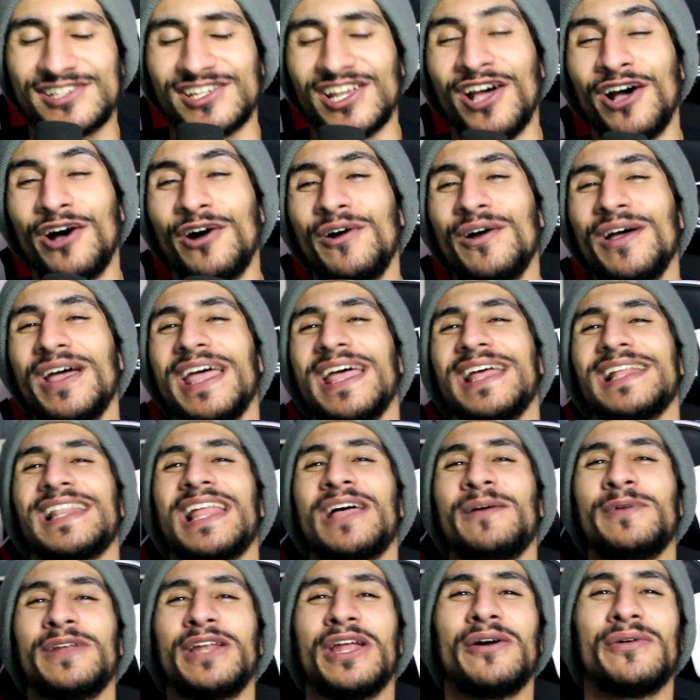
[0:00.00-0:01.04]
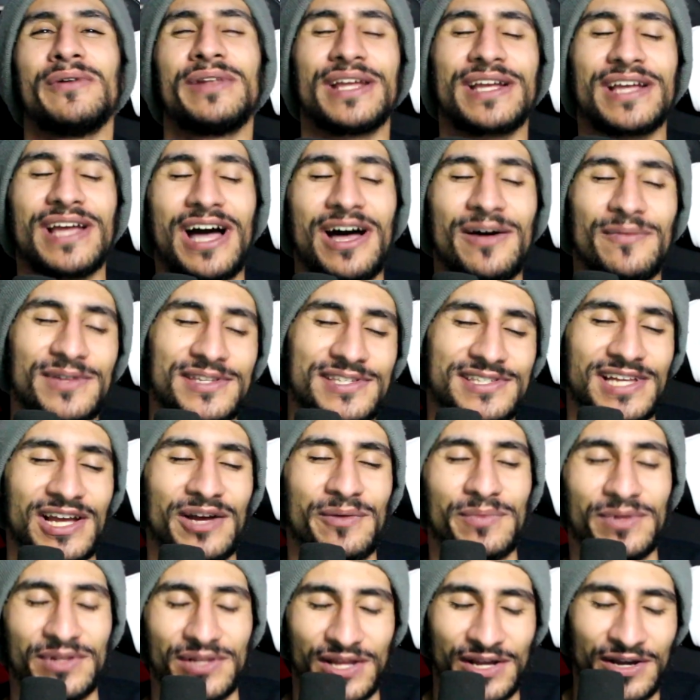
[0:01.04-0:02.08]
So let me know in the
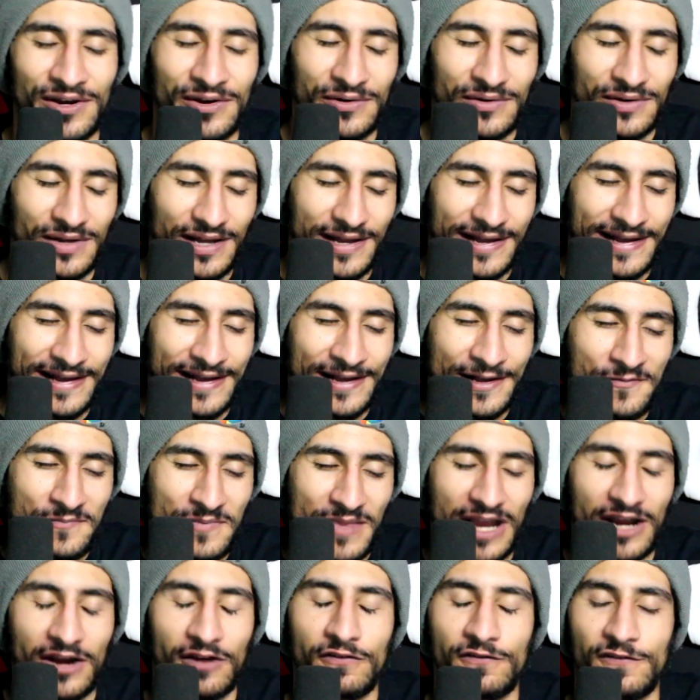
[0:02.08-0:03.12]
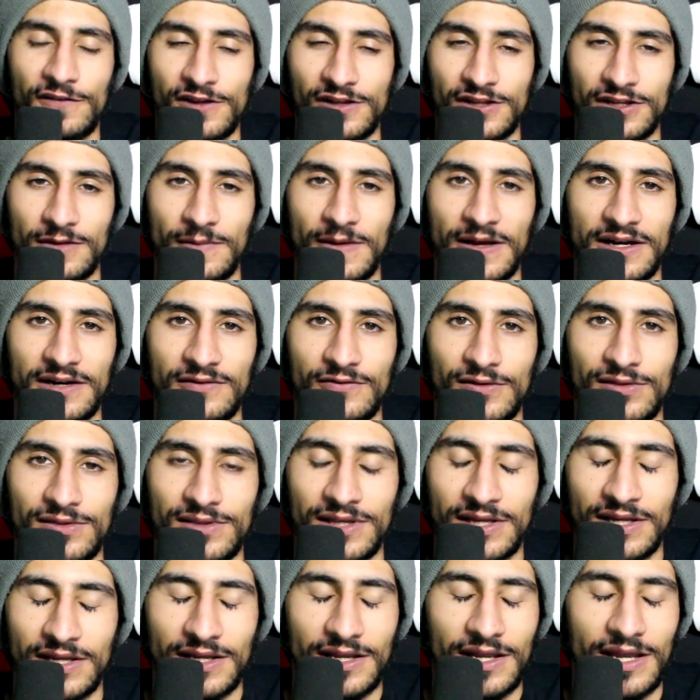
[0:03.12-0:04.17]
comments down below how you're feeling about
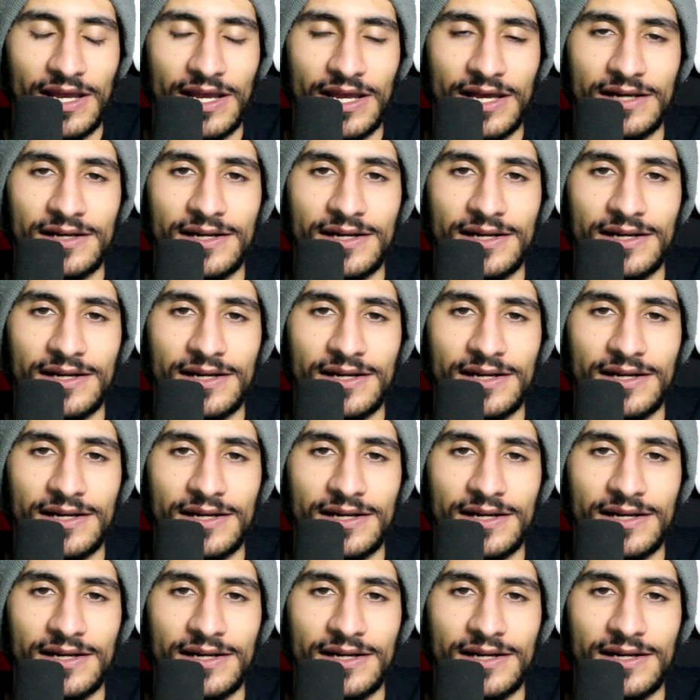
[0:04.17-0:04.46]
everything.